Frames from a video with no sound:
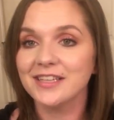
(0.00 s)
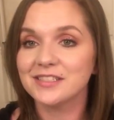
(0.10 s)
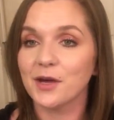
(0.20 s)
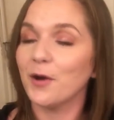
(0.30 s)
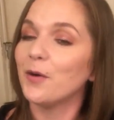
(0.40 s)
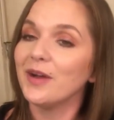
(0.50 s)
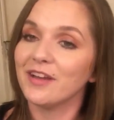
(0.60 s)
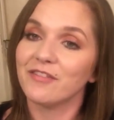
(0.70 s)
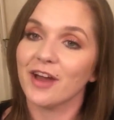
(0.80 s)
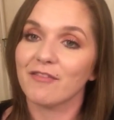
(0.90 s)
So
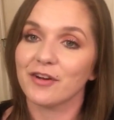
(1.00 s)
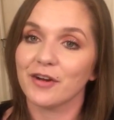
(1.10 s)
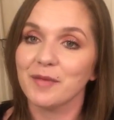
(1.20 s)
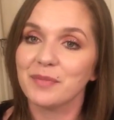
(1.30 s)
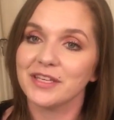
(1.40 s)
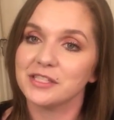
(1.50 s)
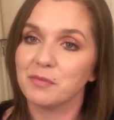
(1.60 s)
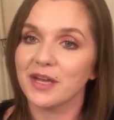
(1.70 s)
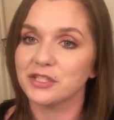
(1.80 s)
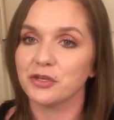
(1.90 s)
if you haven't already, please
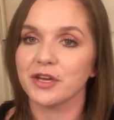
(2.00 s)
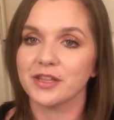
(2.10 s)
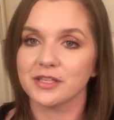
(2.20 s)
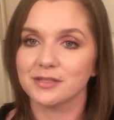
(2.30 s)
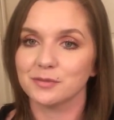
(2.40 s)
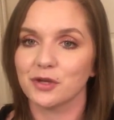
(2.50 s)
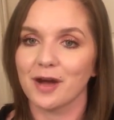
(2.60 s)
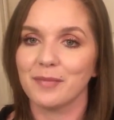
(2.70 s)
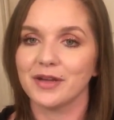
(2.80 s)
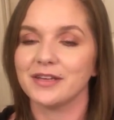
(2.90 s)
make sure you hit the
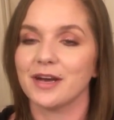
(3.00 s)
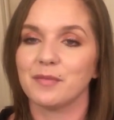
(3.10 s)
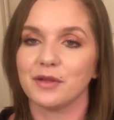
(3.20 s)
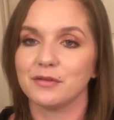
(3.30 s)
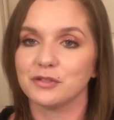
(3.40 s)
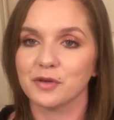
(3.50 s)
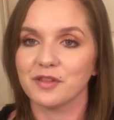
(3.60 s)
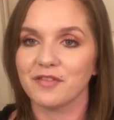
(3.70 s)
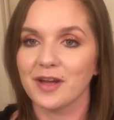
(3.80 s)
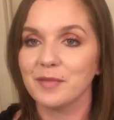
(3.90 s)
subscribe button down below to join the
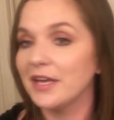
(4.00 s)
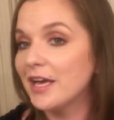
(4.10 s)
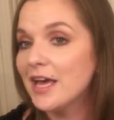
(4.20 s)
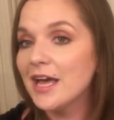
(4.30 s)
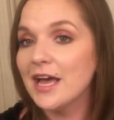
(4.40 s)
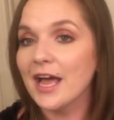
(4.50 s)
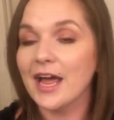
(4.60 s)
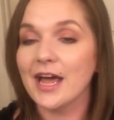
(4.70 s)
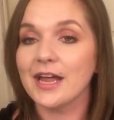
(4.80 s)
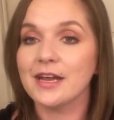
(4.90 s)
family,
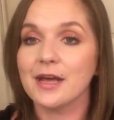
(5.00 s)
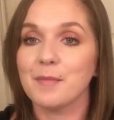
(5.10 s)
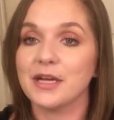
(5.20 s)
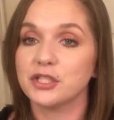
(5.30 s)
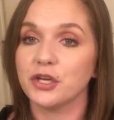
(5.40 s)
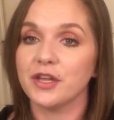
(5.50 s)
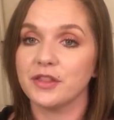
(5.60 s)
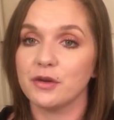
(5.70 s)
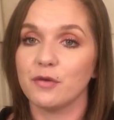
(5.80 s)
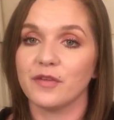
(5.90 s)
and make sure you hit
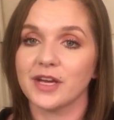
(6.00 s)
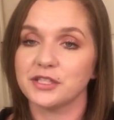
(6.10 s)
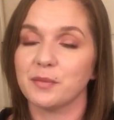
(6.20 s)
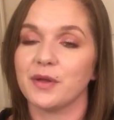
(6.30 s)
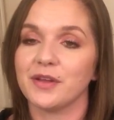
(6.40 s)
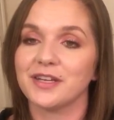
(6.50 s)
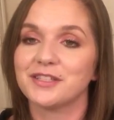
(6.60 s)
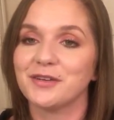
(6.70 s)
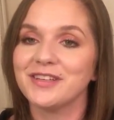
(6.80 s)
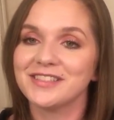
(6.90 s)
the notification bell next
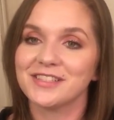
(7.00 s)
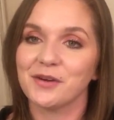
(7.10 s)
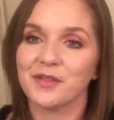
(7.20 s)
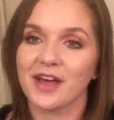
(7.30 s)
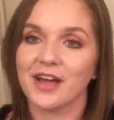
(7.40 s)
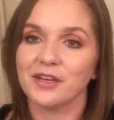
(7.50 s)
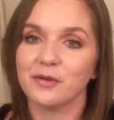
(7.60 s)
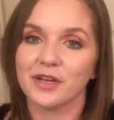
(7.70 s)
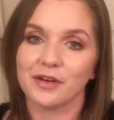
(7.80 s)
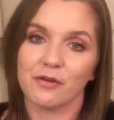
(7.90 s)
to it so that you
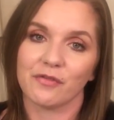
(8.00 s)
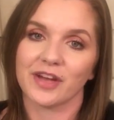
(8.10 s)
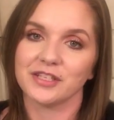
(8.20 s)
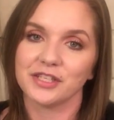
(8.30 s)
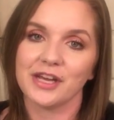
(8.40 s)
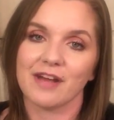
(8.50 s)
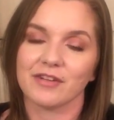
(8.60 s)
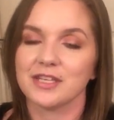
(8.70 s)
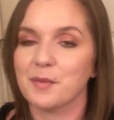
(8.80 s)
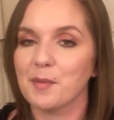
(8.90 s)
get a notification
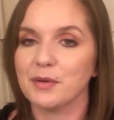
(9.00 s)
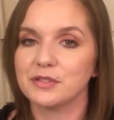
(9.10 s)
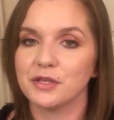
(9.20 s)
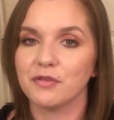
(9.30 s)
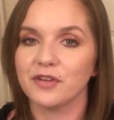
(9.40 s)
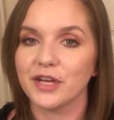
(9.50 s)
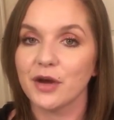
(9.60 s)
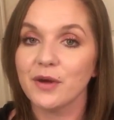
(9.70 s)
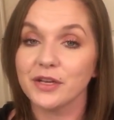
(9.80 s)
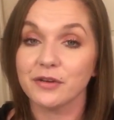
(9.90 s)
every time I post a new
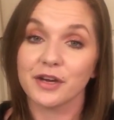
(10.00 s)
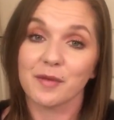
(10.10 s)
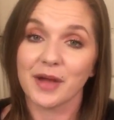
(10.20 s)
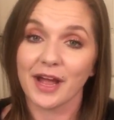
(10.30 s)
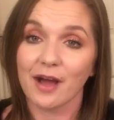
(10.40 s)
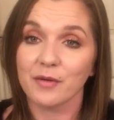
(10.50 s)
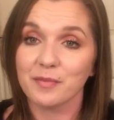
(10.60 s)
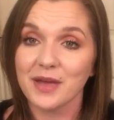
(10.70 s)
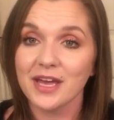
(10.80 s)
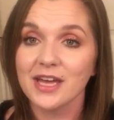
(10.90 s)
video and you can come hang out with me.